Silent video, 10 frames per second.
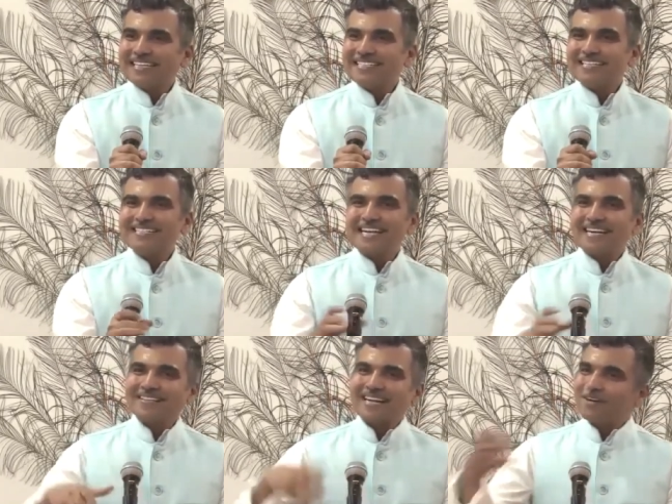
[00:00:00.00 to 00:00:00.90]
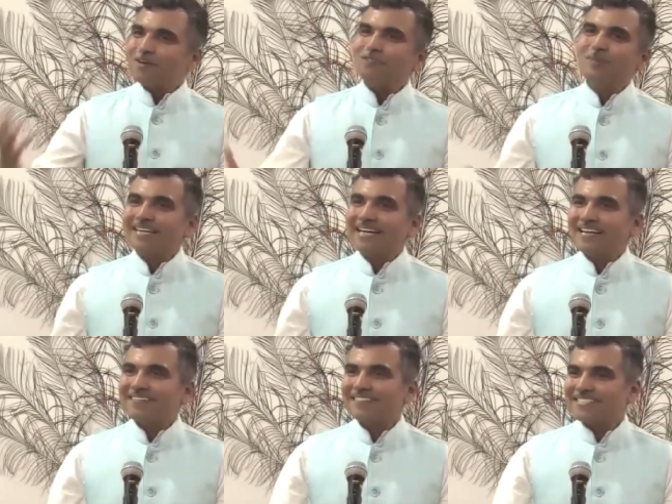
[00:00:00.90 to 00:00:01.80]
Is this at the end of my
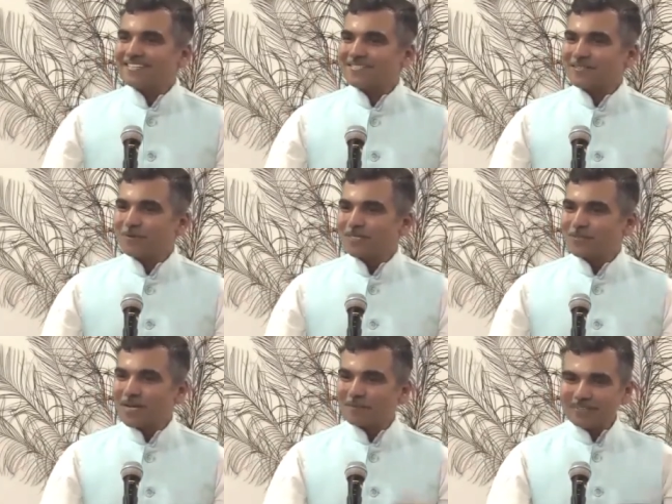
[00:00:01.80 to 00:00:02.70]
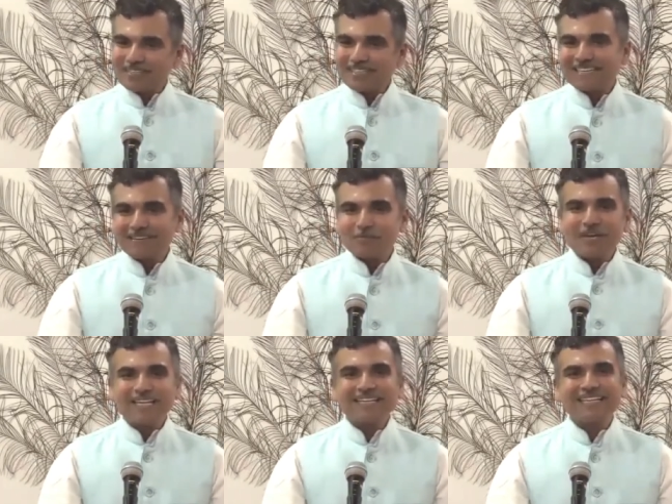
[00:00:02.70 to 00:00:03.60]
life? Is this going to happen
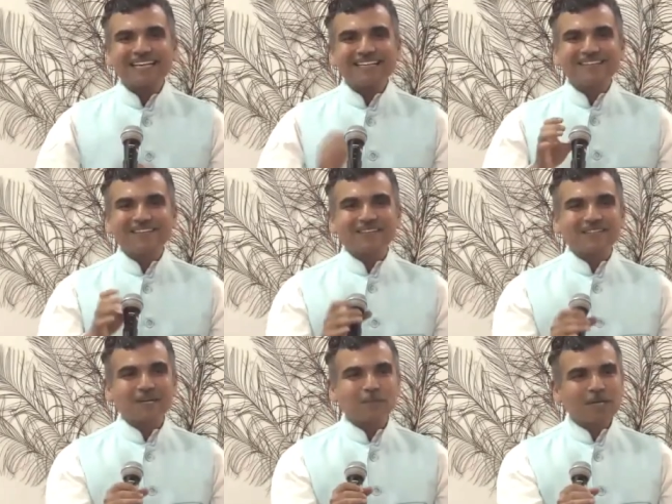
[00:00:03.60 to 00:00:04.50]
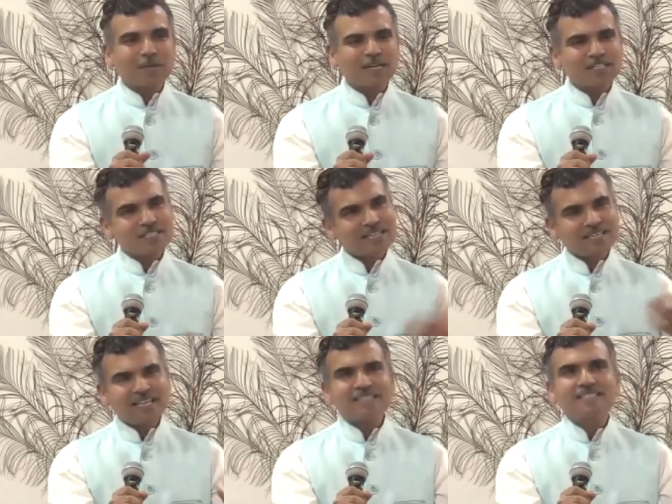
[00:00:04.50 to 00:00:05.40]
when, and Ramana Maharishi said,
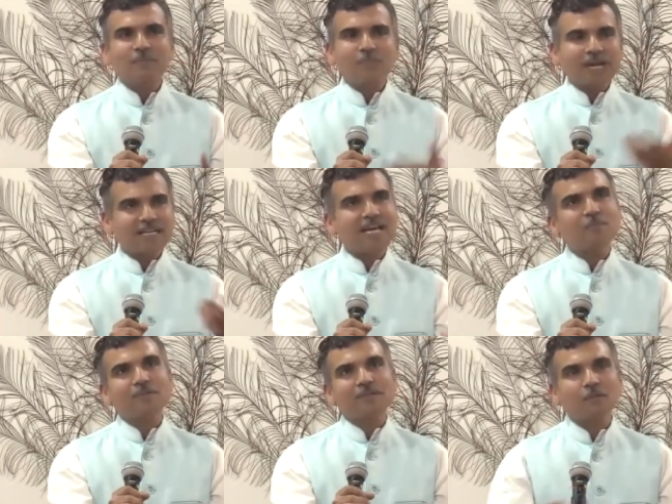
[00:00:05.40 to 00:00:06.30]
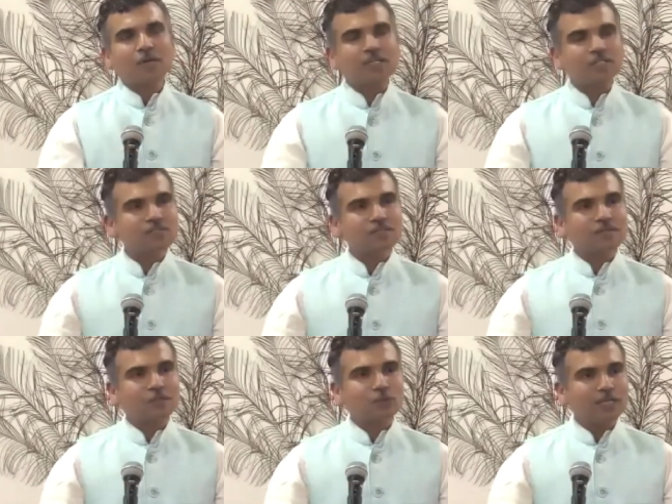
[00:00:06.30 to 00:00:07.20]
yes, it might happen once
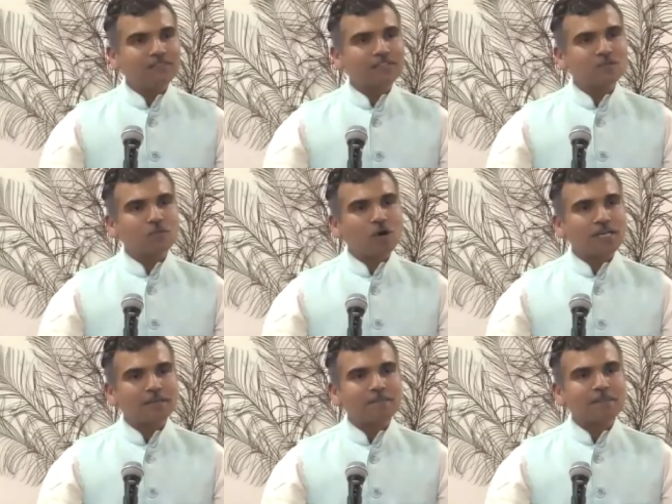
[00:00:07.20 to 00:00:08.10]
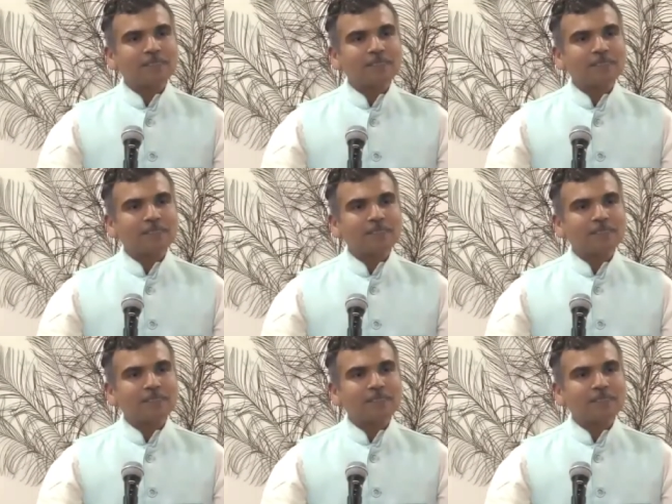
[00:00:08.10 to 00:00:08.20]
you leave this body.